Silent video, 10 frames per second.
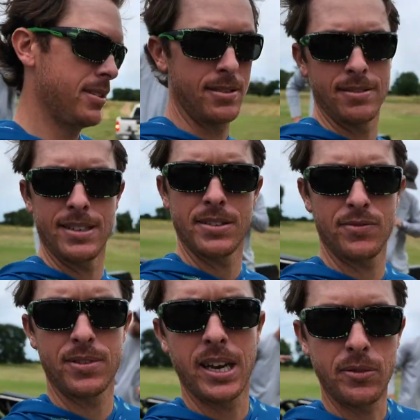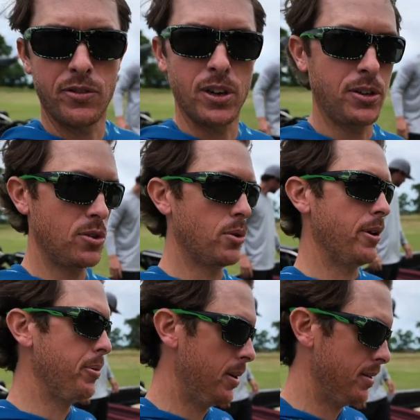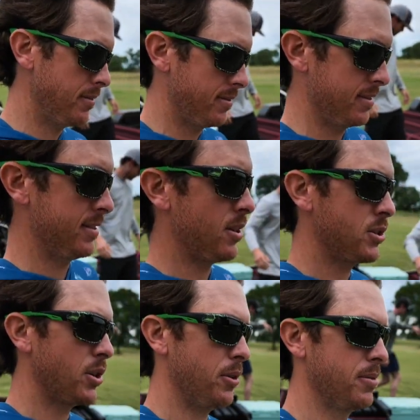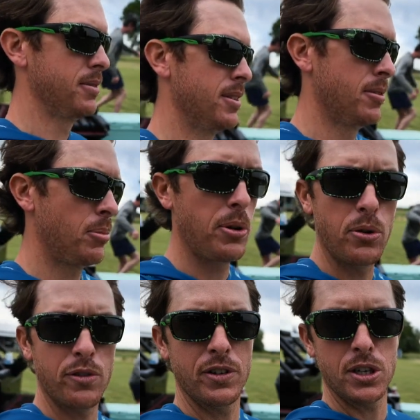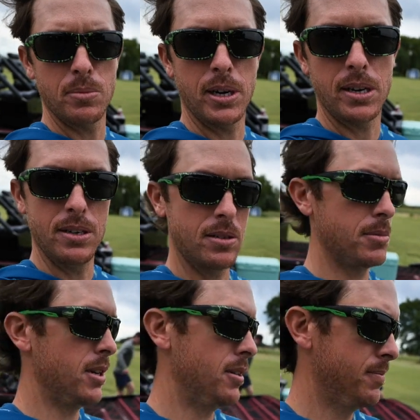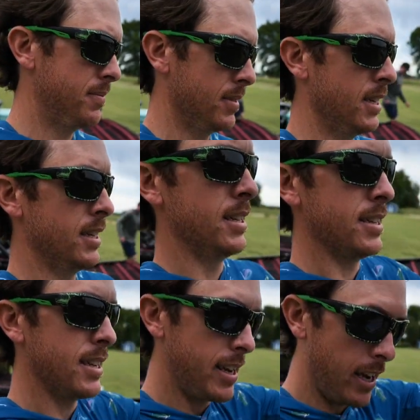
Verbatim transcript: it's, it's kind of a fun toy, but it's also pretty cool fishing mechanism. You know, didn't